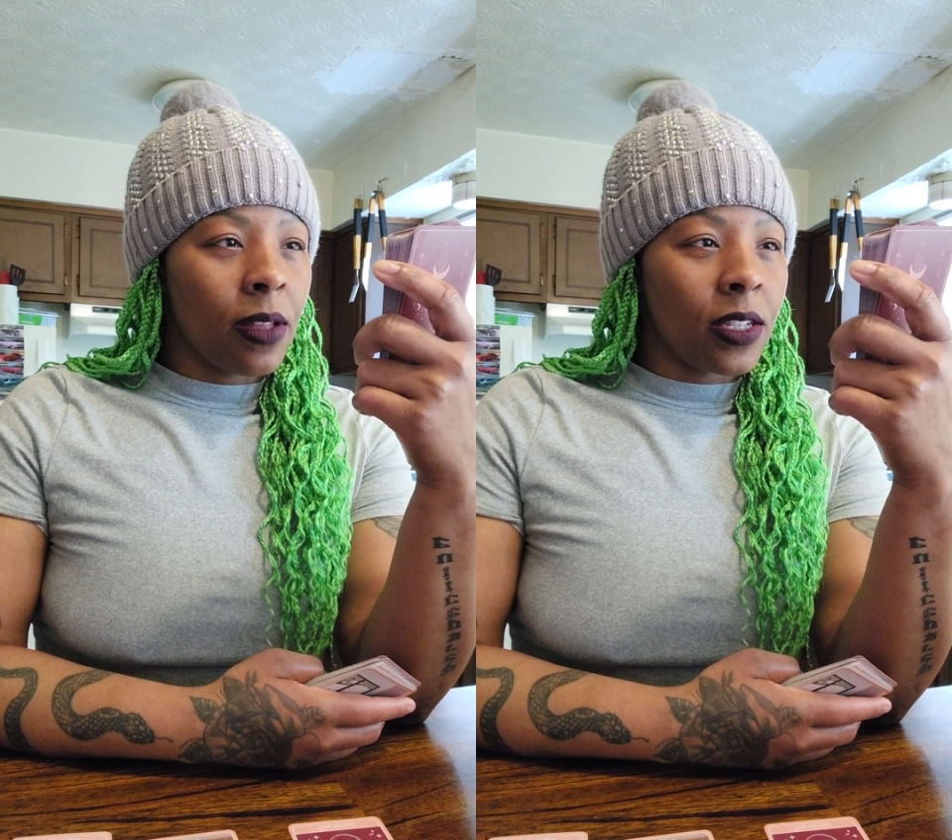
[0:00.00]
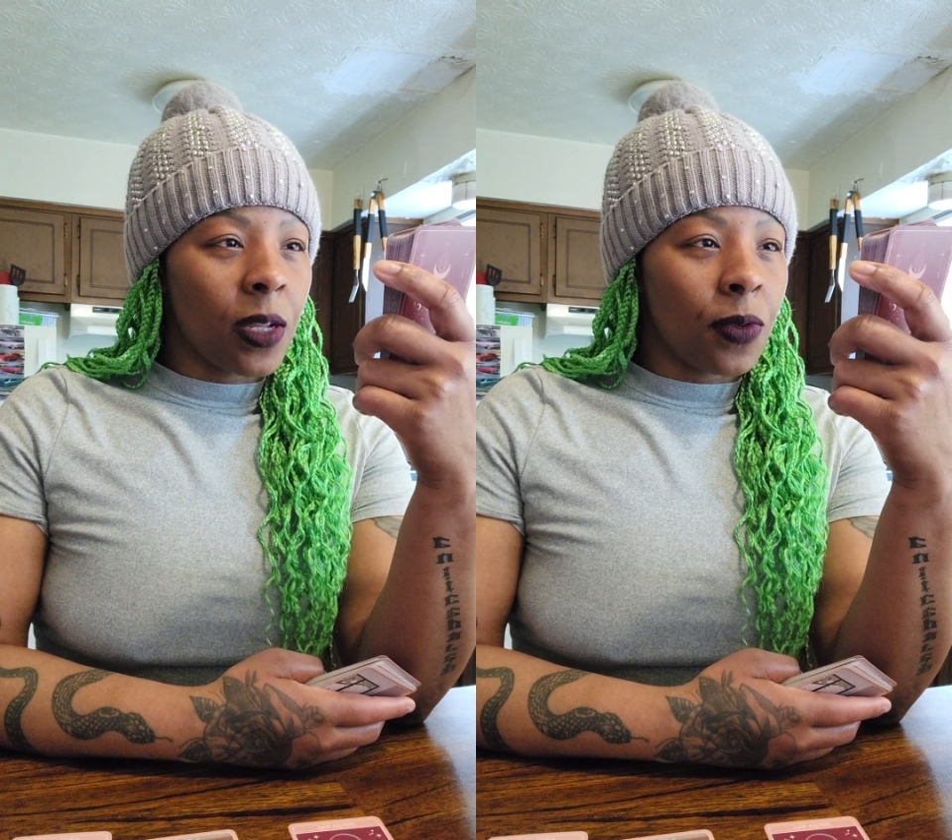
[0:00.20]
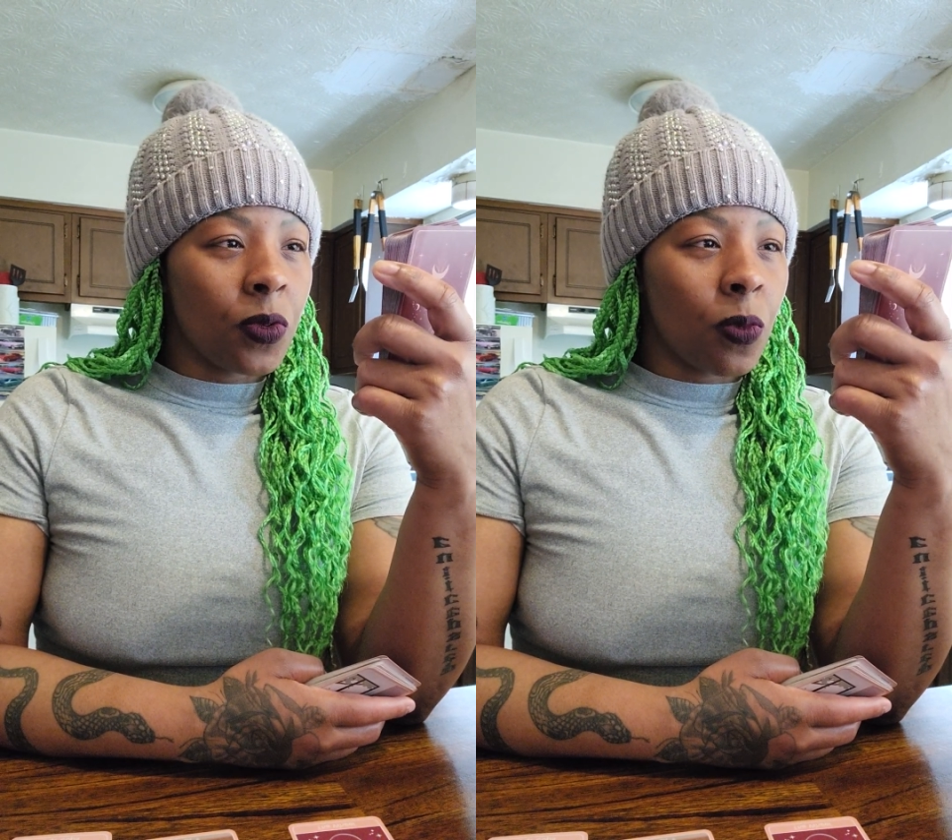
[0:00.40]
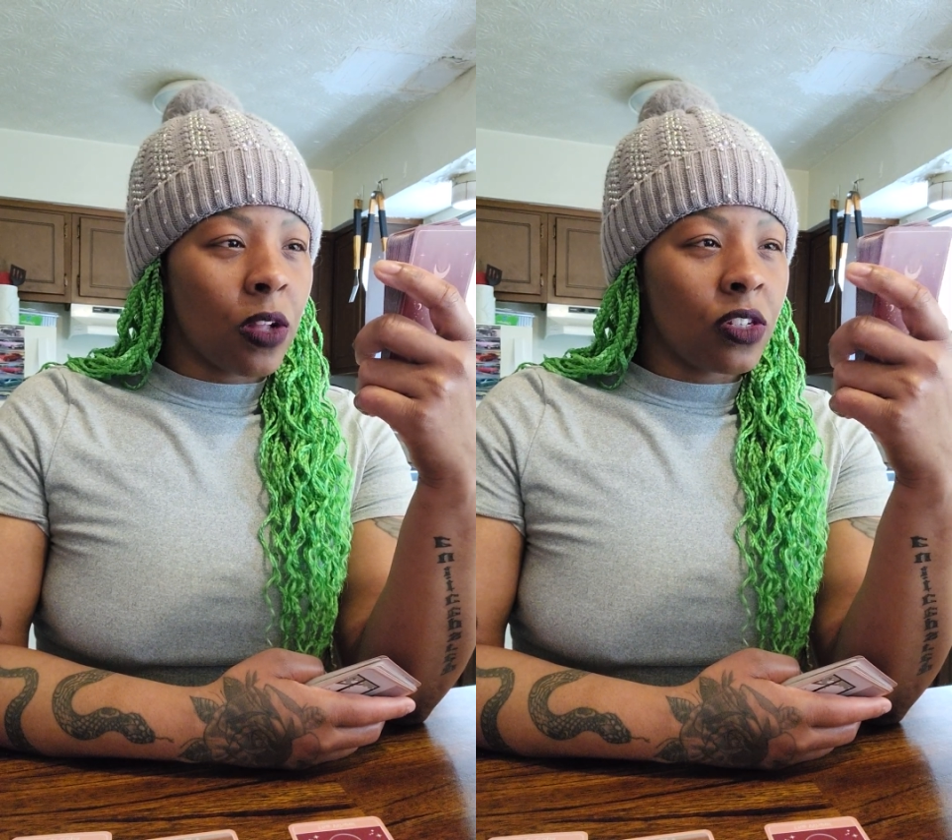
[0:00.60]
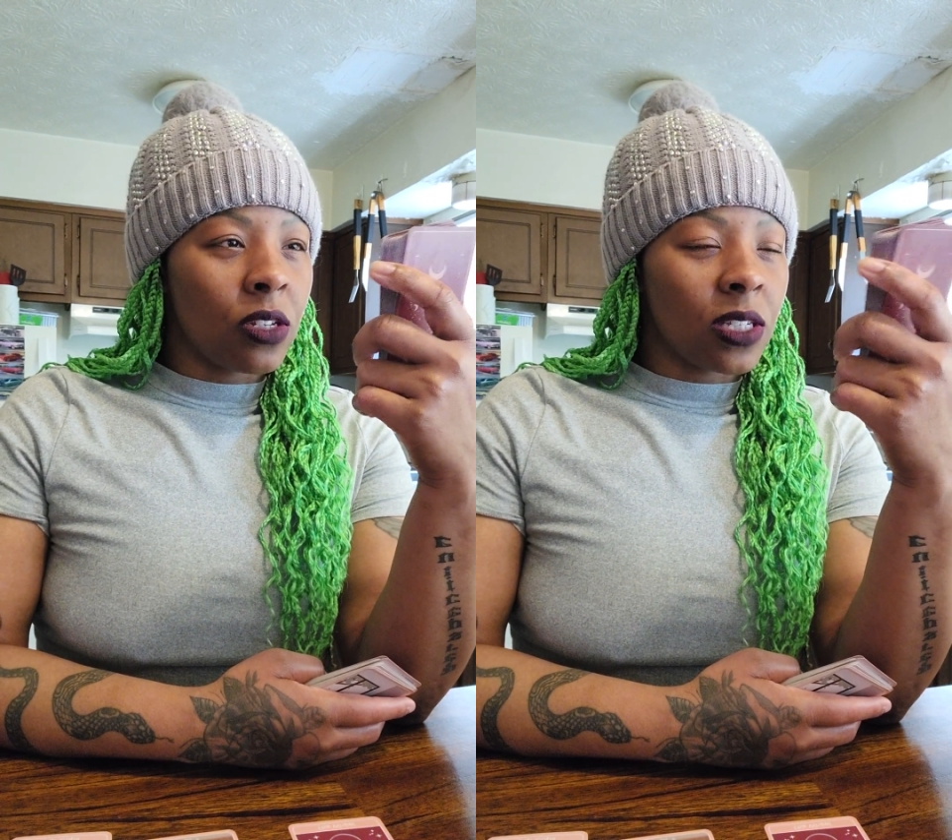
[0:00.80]
as I was
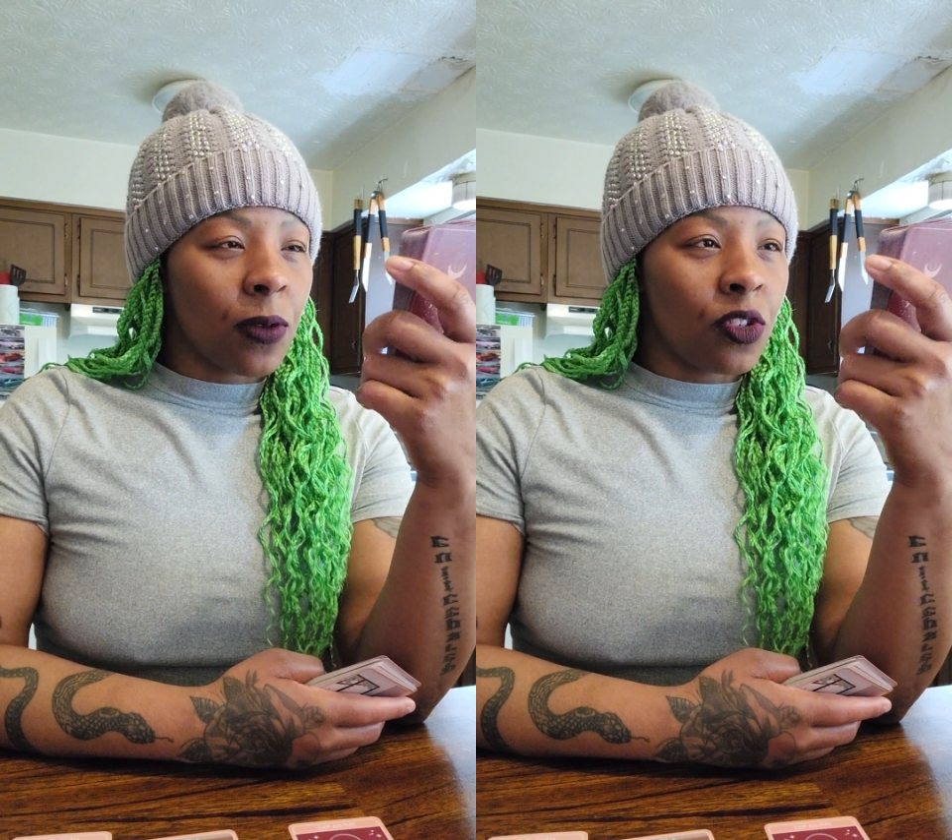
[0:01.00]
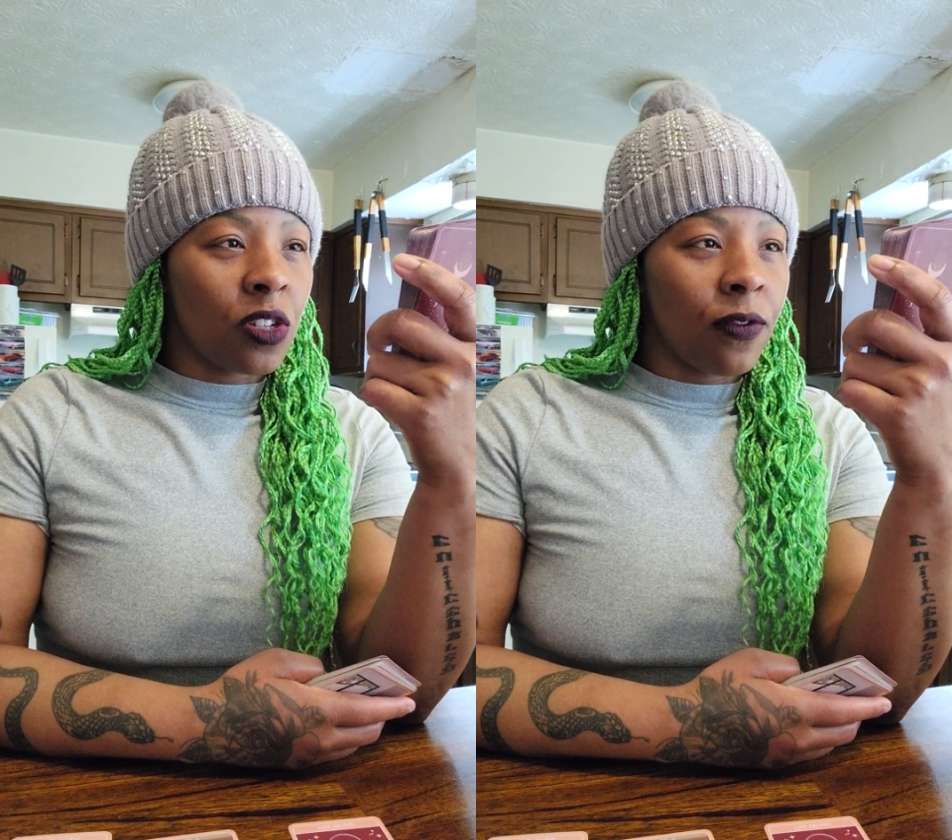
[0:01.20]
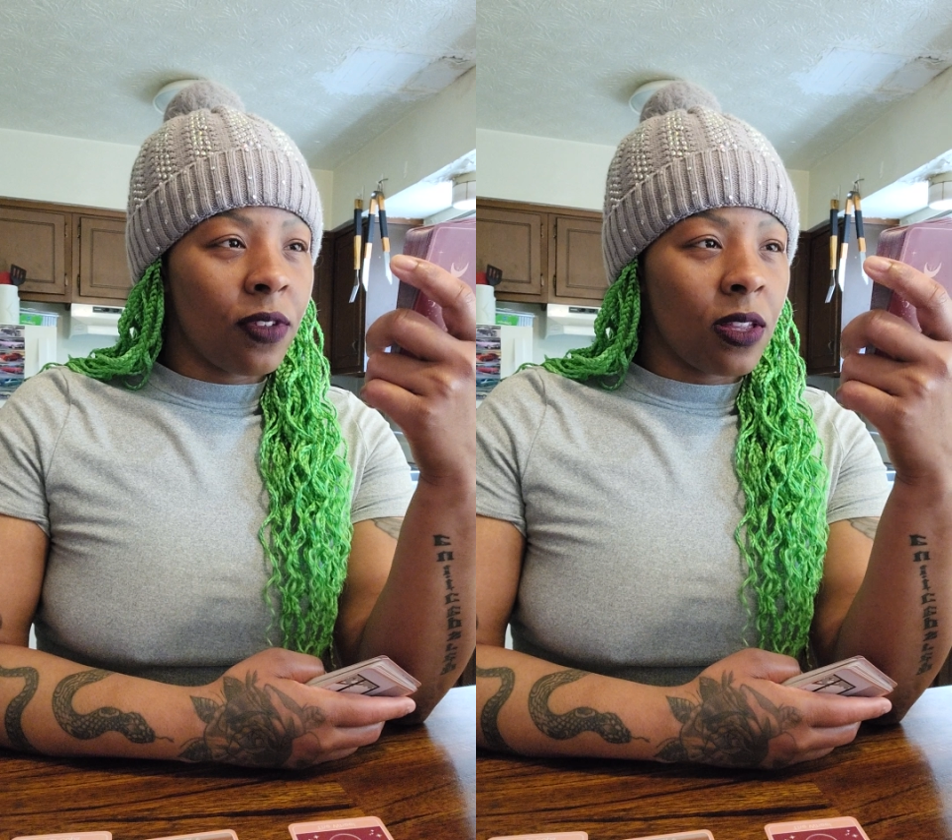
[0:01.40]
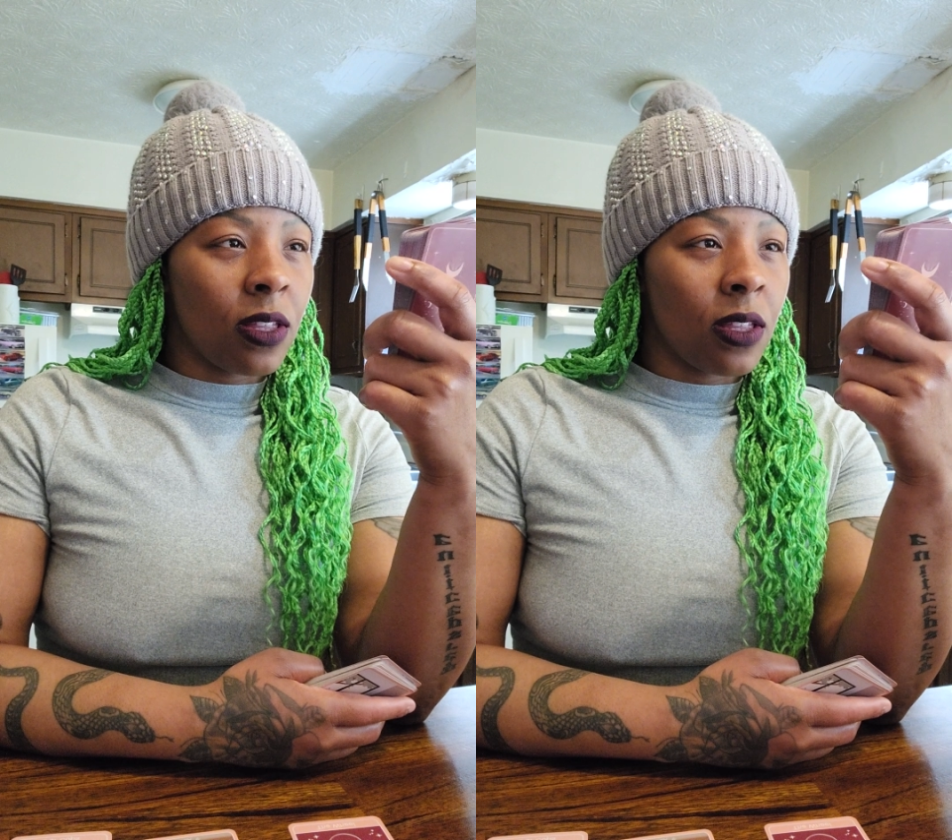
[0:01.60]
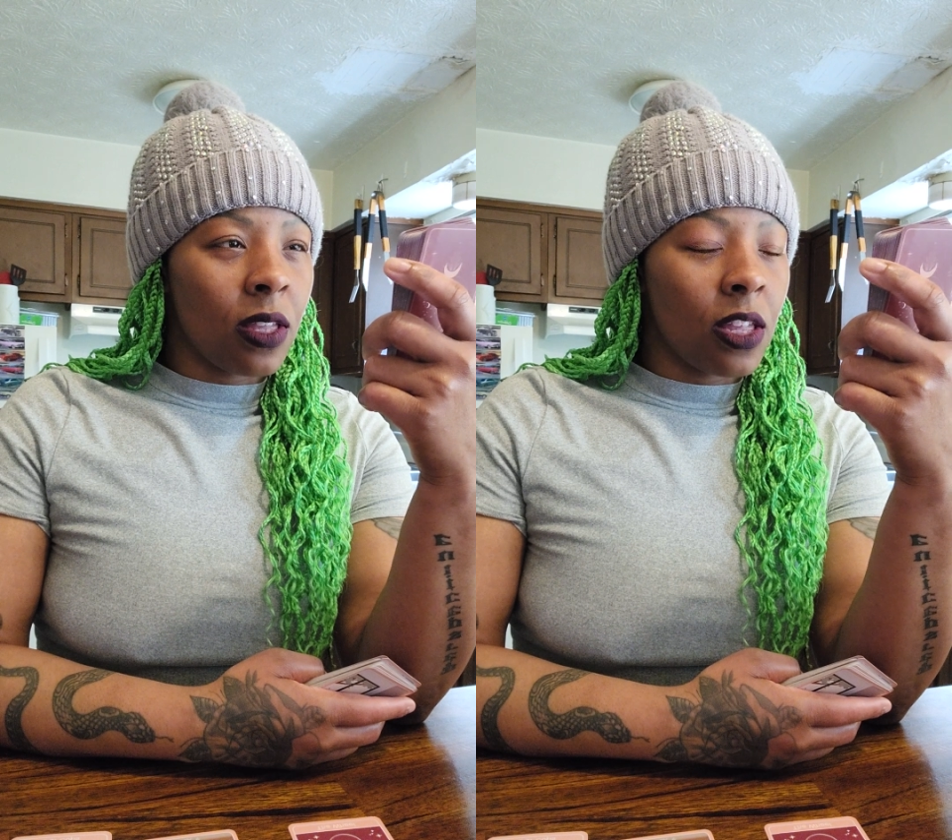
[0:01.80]
watching, because I was shuffling,